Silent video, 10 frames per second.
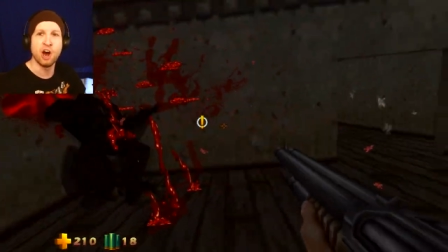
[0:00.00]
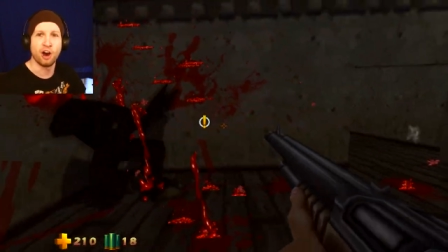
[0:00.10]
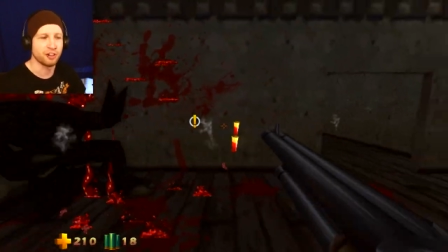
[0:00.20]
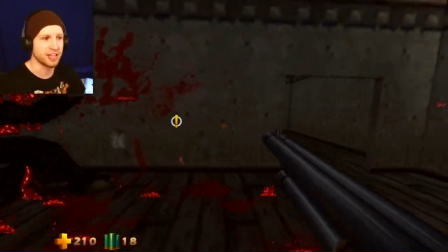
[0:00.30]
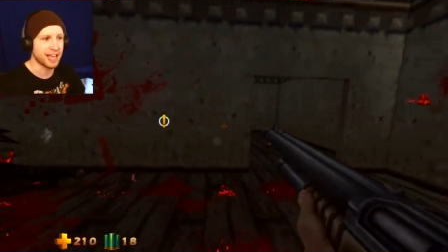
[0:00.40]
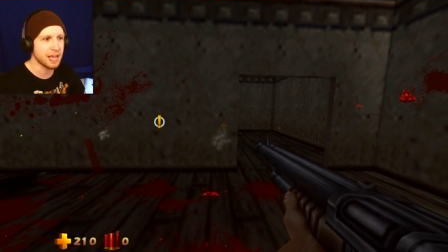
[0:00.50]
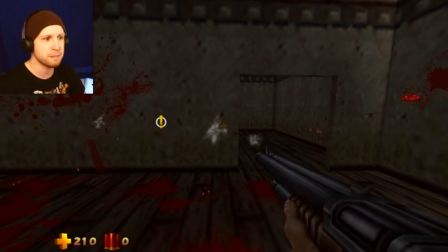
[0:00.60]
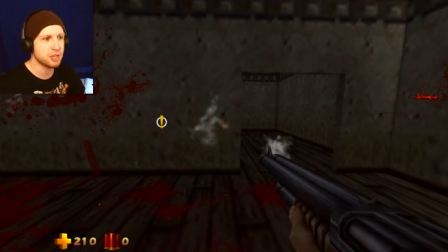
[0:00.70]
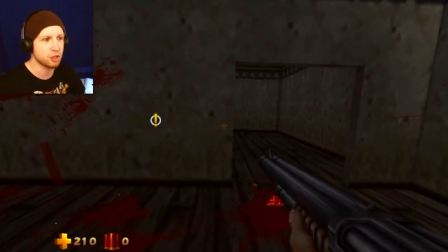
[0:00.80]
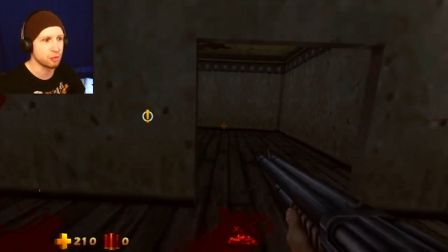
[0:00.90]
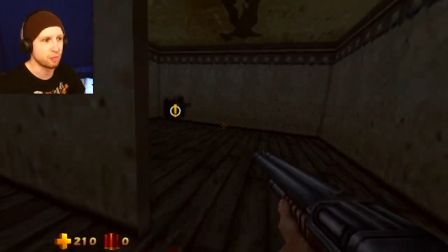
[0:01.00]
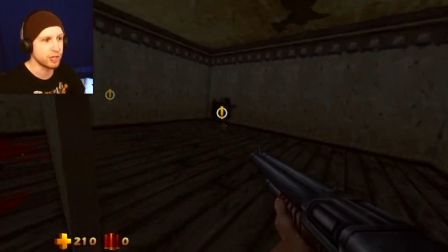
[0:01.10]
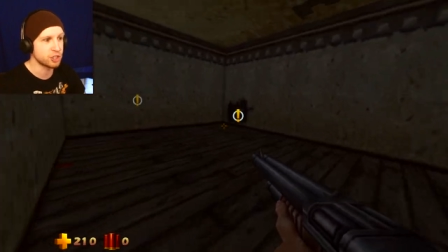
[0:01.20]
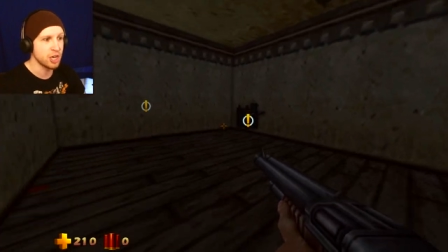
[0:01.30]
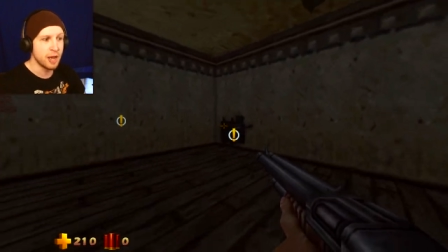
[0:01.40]
on the GameCube,
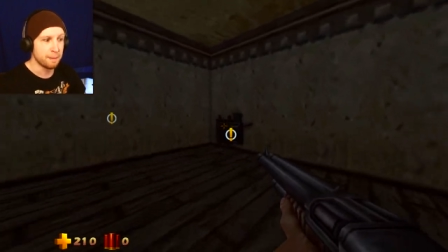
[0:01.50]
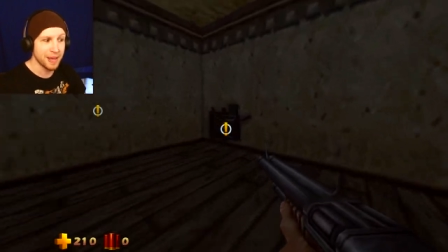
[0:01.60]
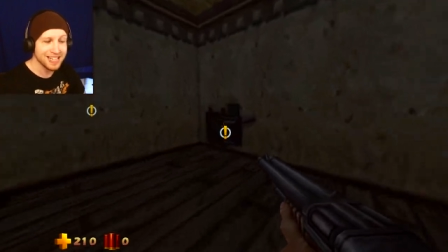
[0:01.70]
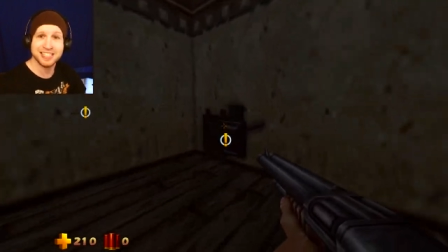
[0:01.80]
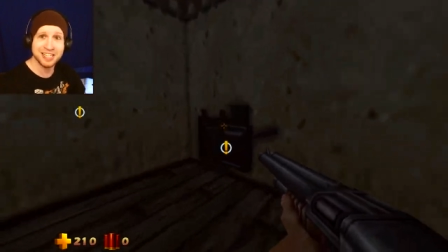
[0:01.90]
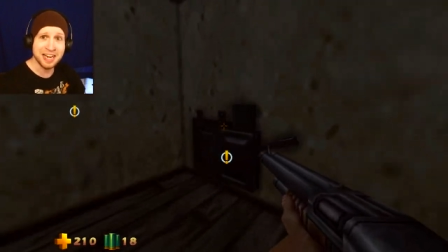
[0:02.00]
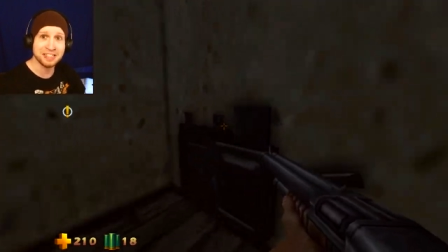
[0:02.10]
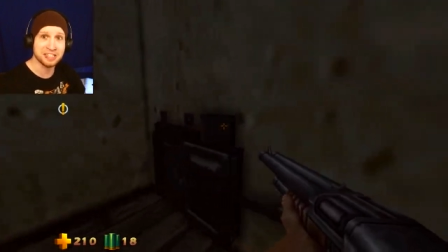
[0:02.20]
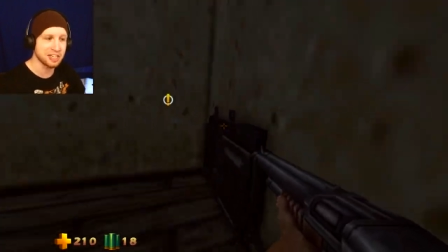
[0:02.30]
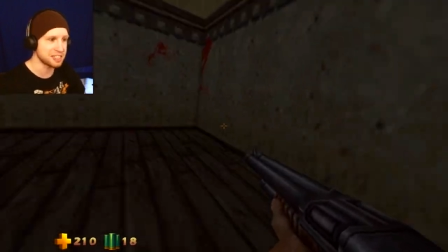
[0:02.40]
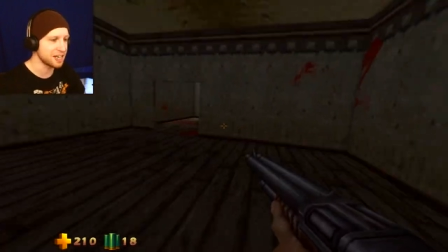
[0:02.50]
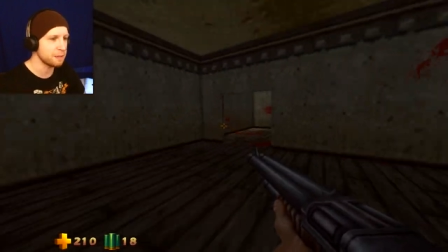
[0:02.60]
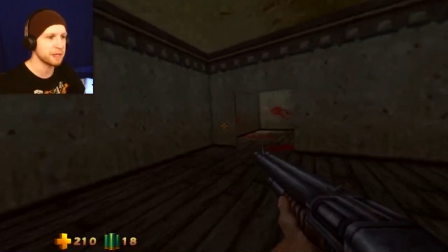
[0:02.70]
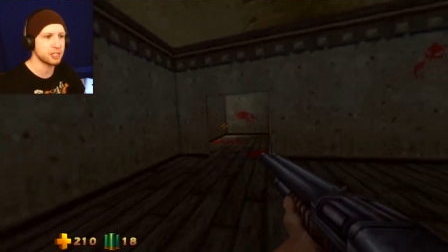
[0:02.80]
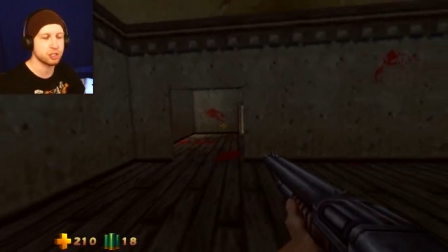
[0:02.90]
which makes sense, doesn't
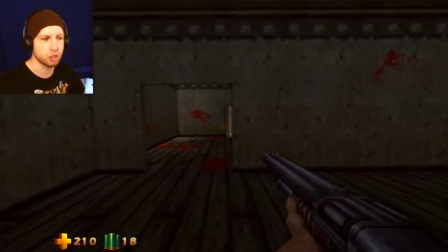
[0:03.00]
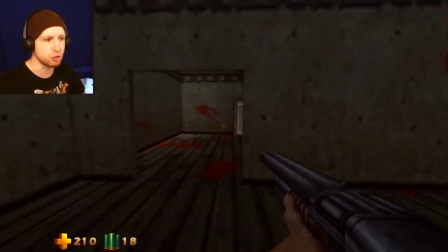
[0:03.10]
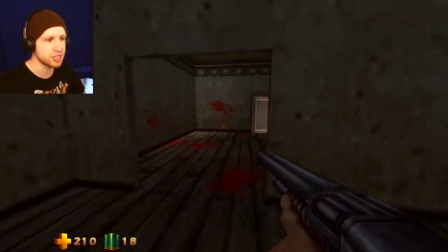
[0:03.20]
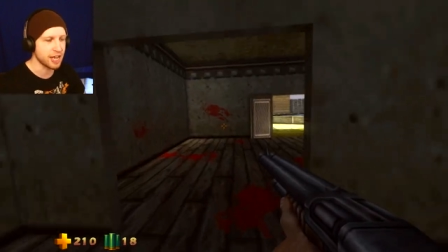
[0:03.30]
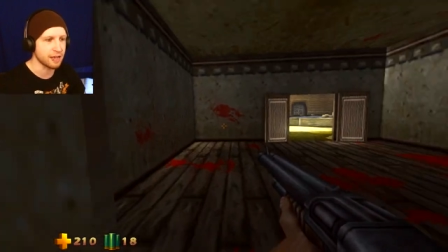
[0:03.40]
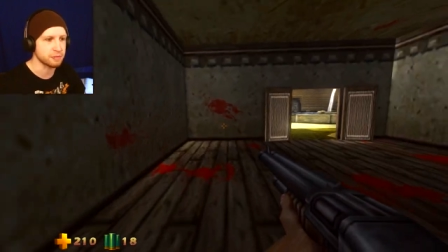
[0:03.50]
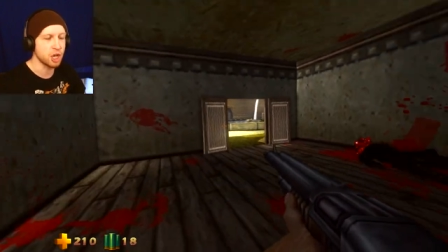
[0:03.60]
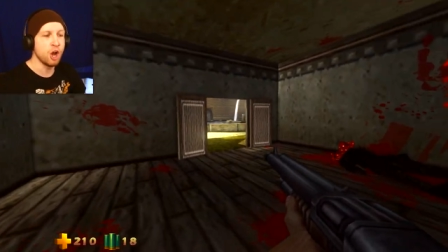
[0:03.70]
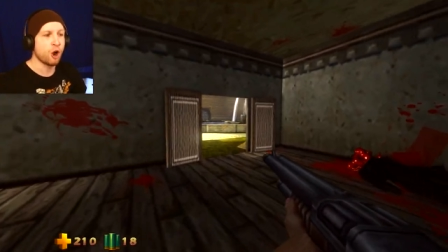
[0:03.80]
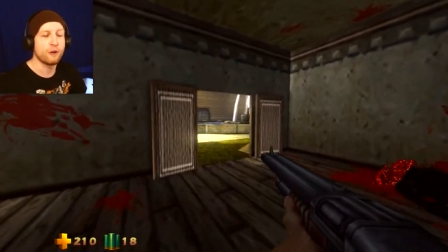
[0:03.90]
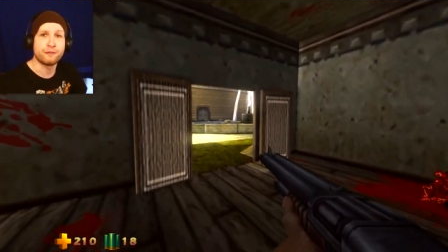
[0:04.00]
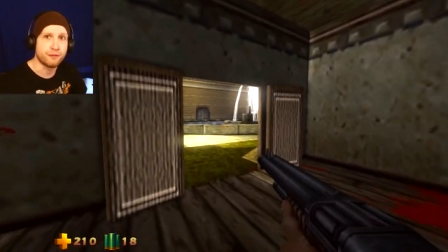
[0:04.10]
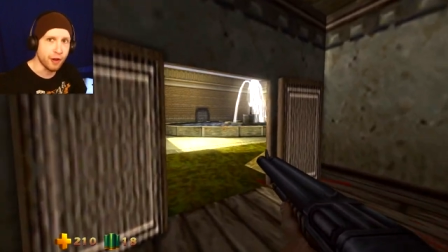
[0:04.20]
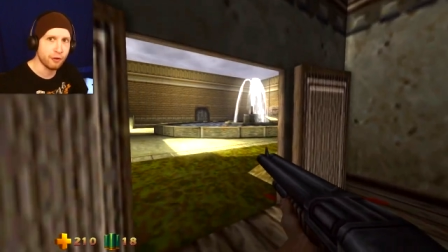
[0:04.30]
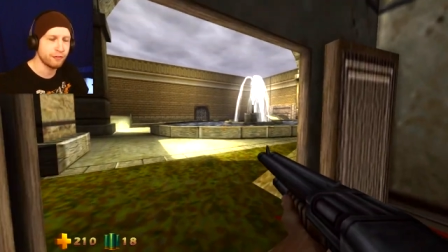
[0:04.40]
it? Because those games are
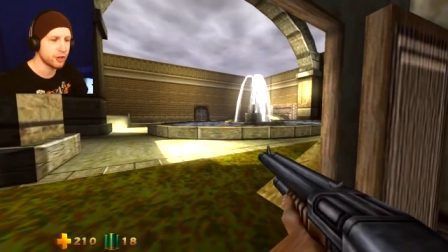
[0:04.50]
very,